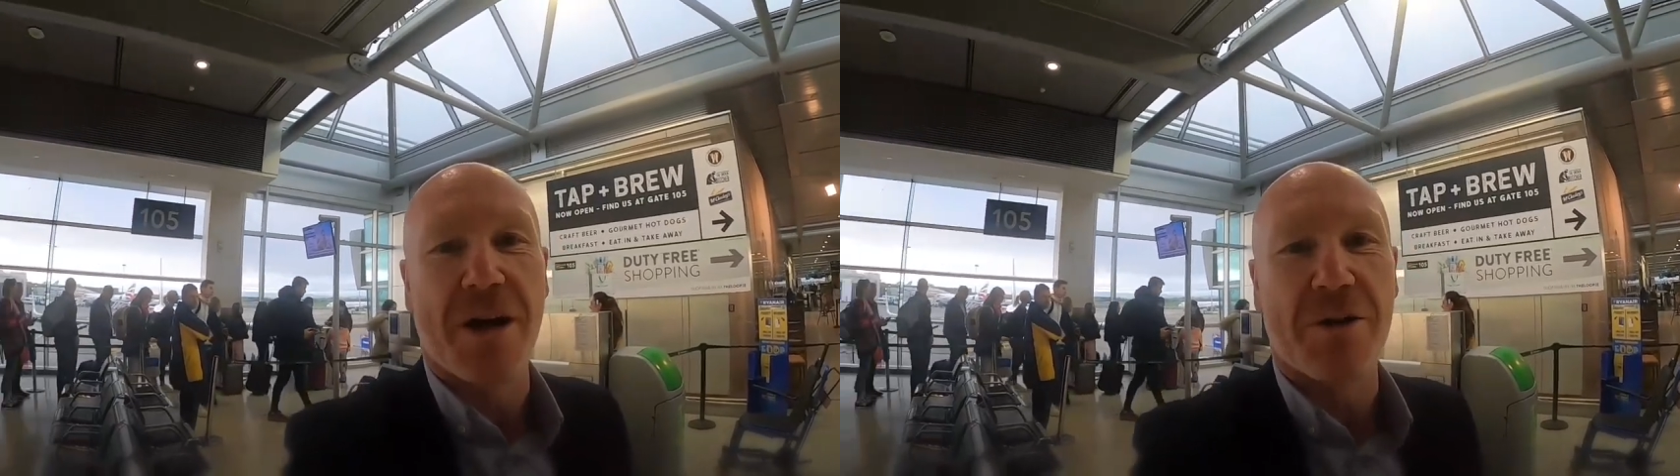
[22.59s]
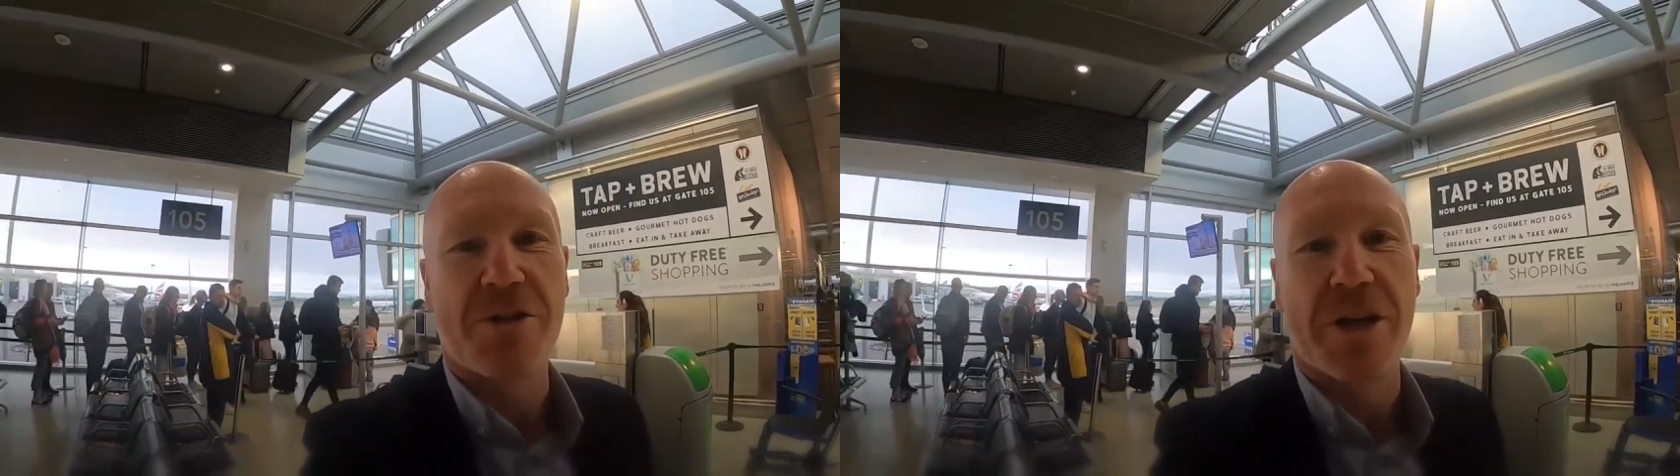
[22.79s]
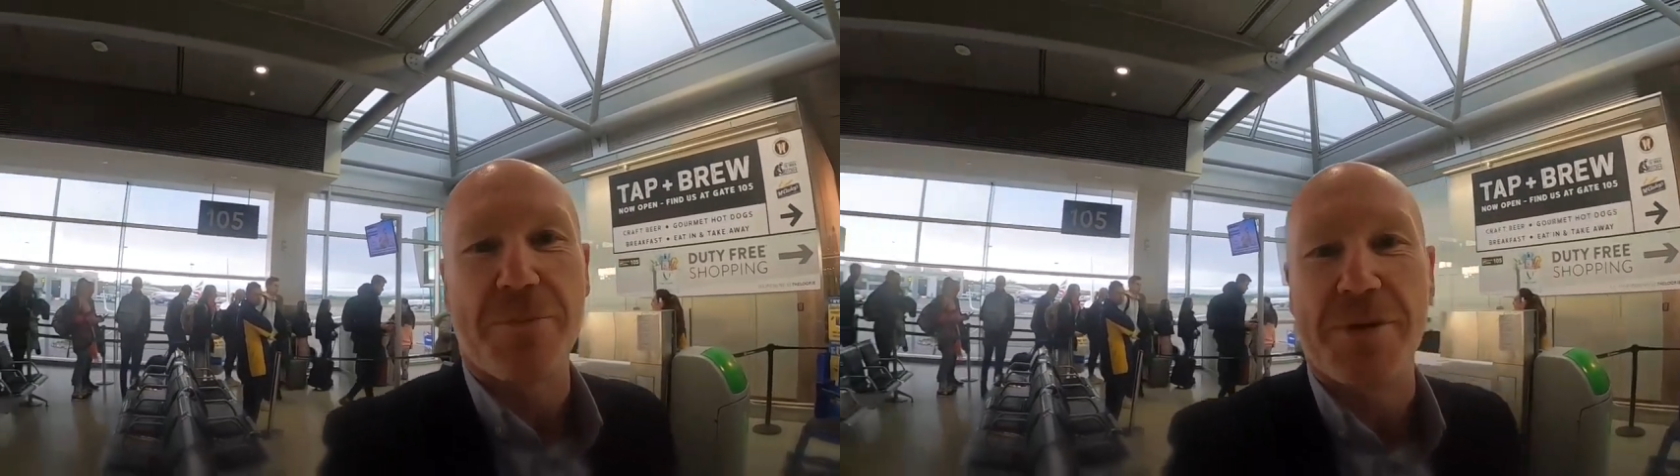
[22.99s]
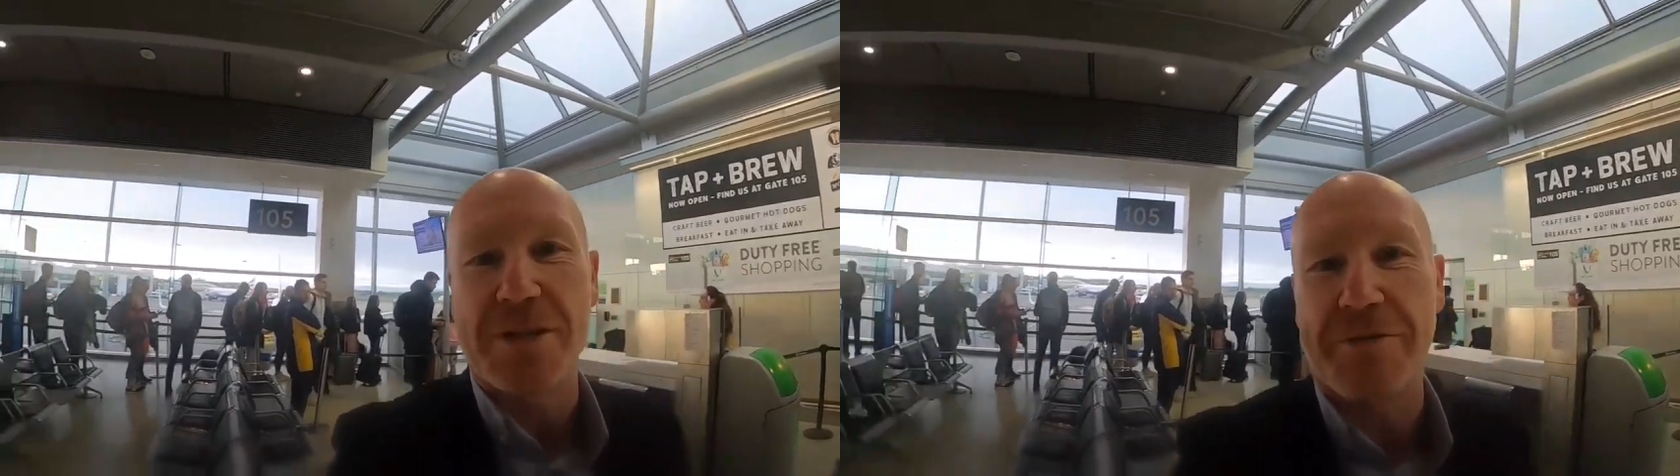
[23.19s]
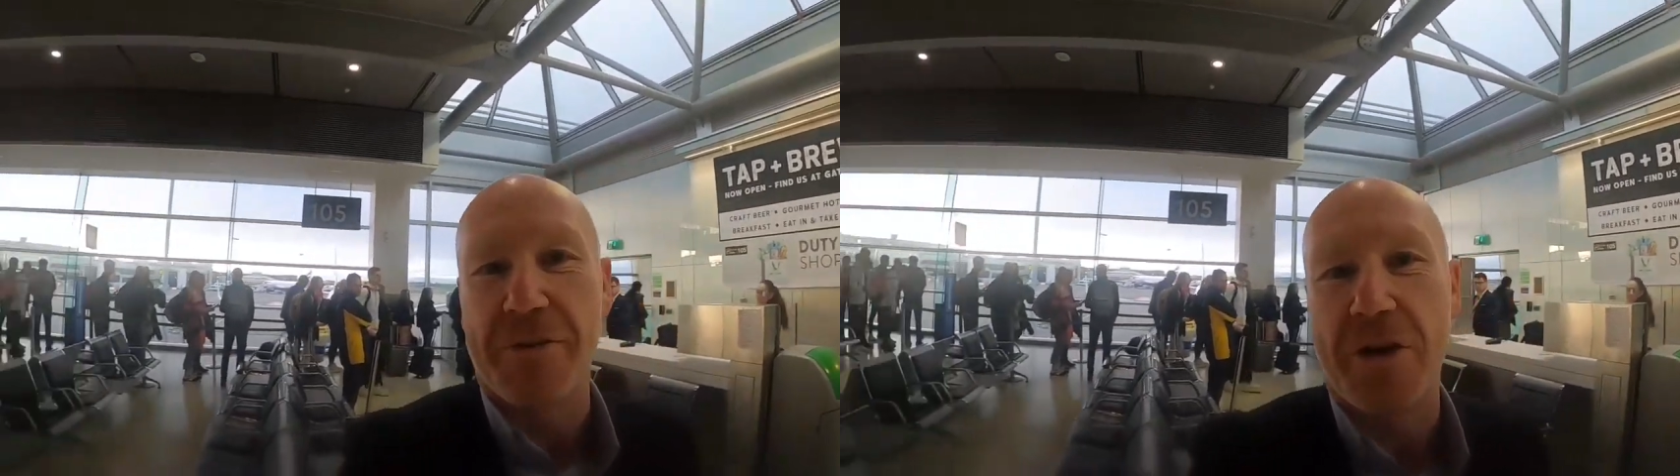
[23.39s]
Looks like a
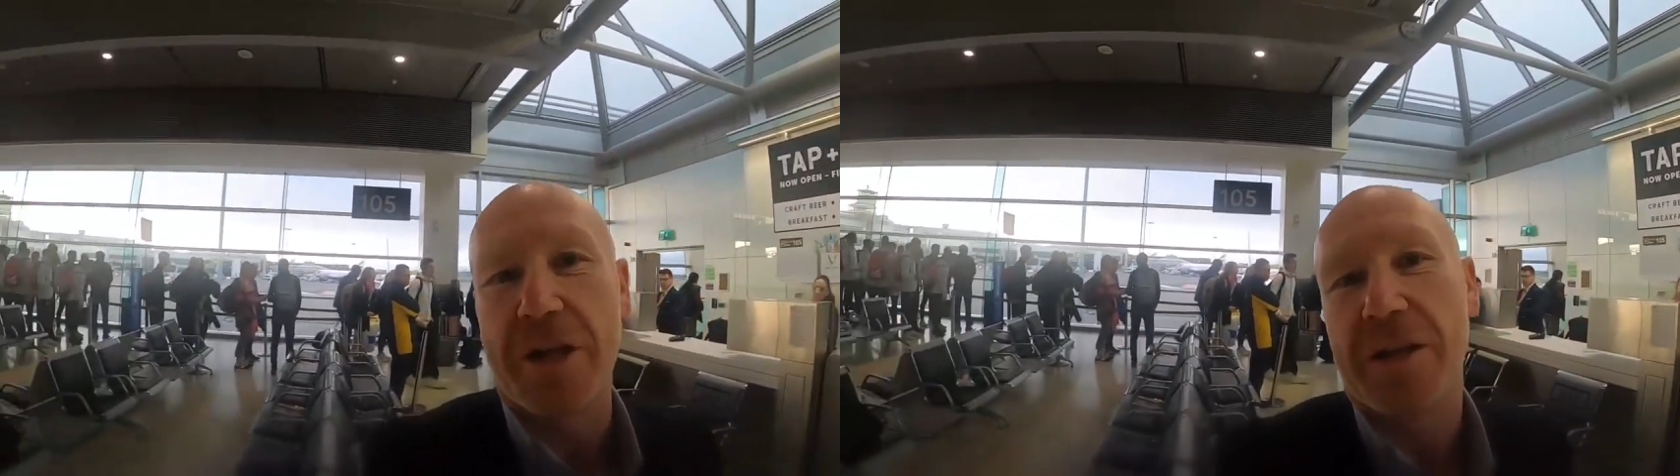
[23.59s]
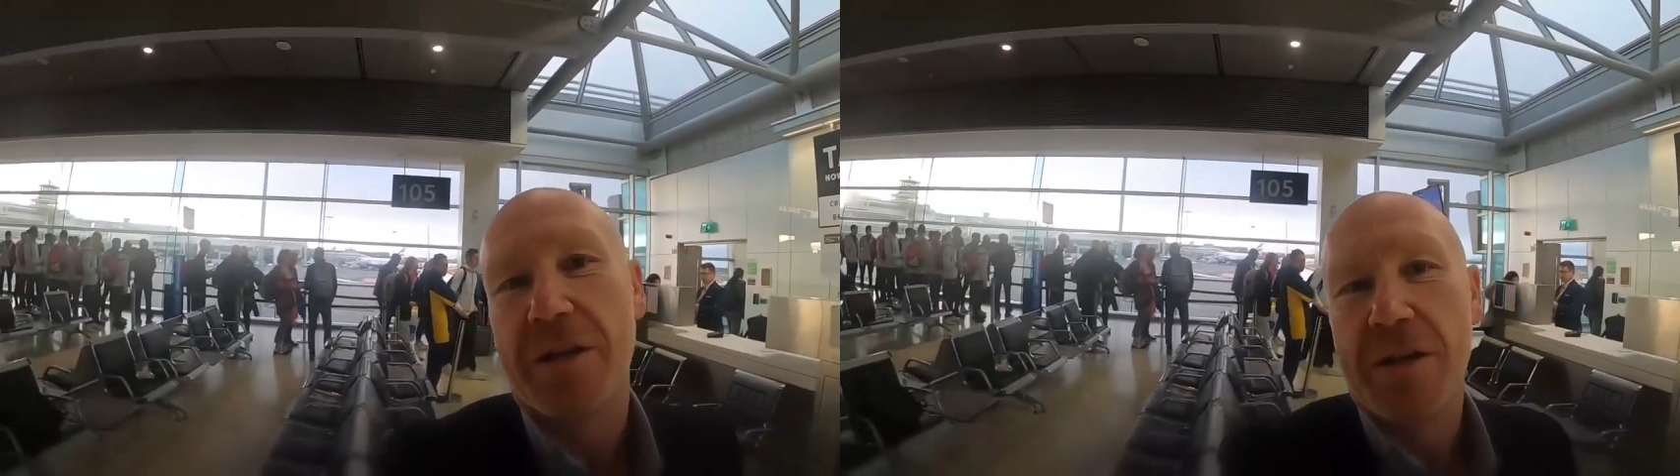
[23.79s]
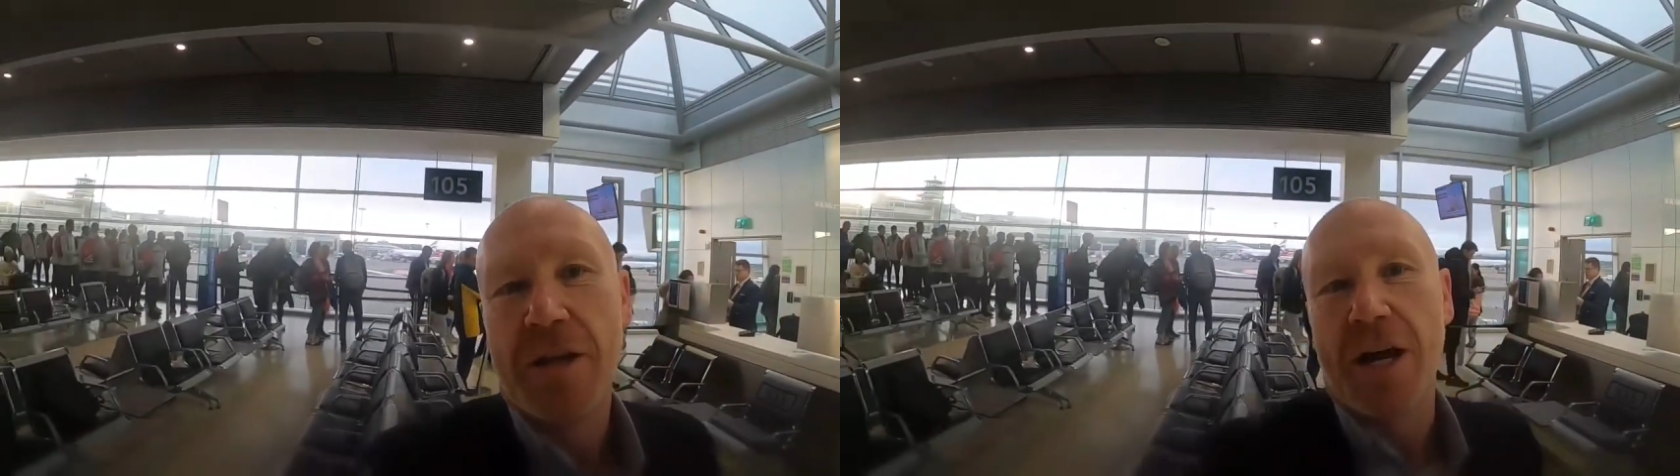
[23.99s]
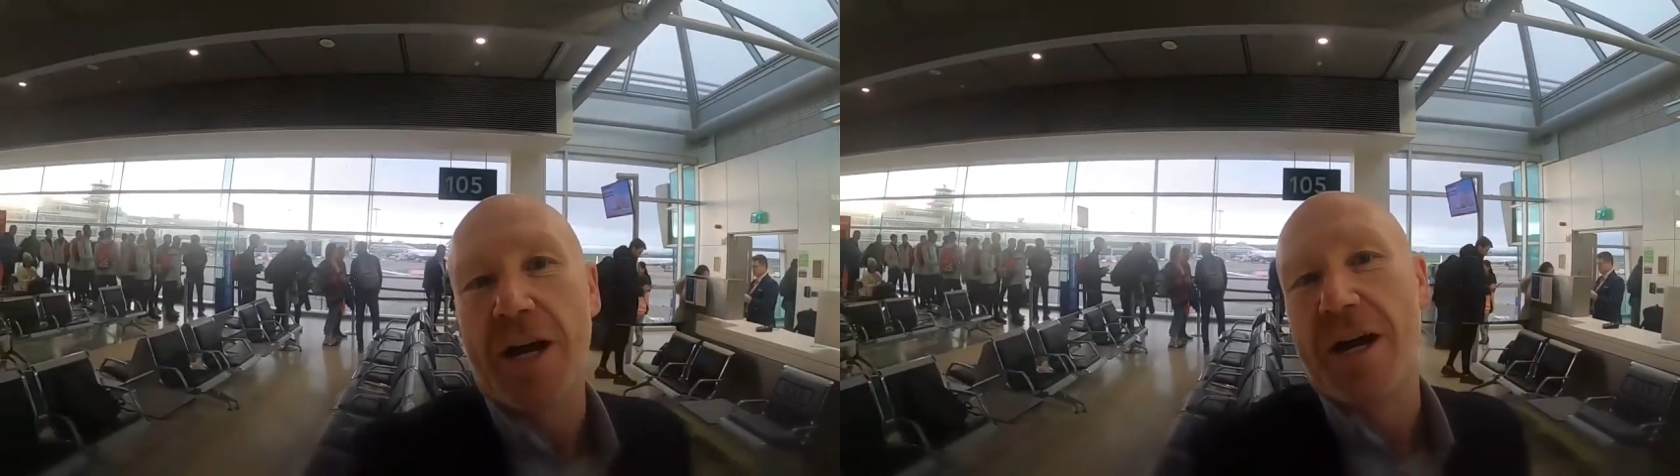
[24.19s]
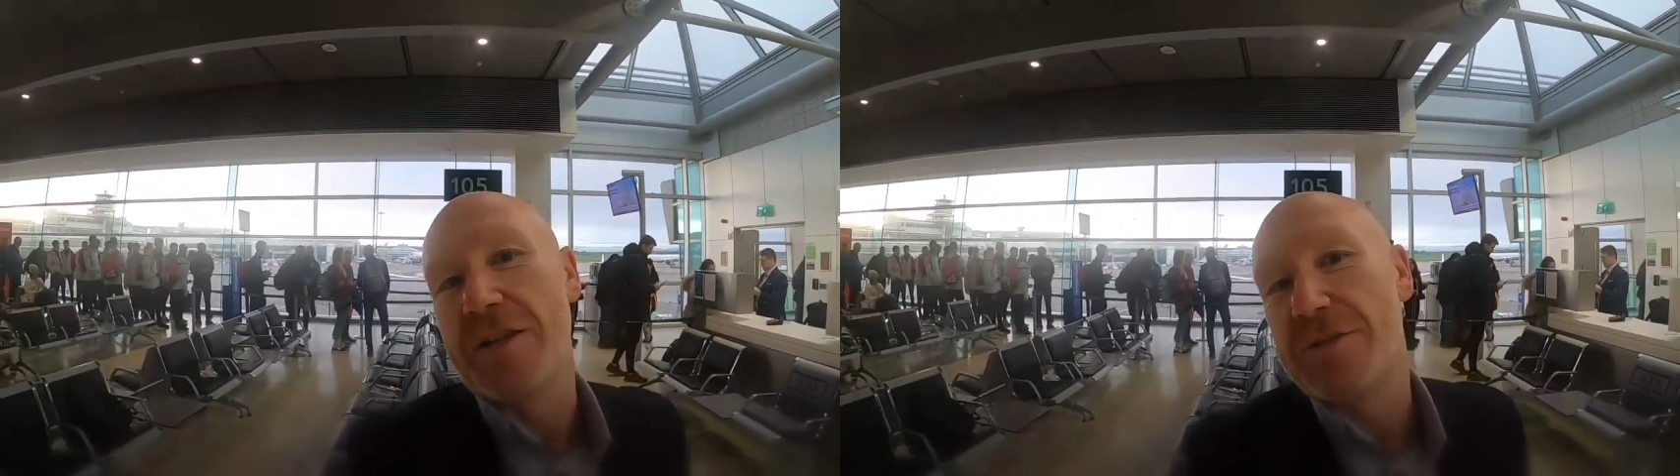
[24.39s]
busy flight.
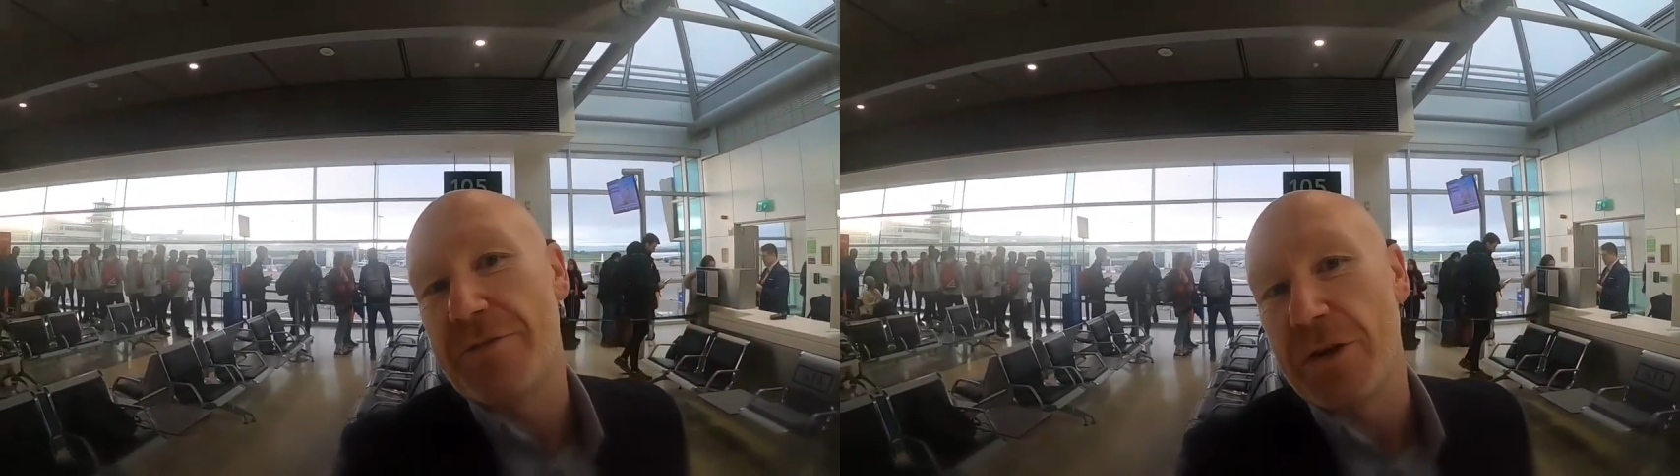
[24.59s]
There's a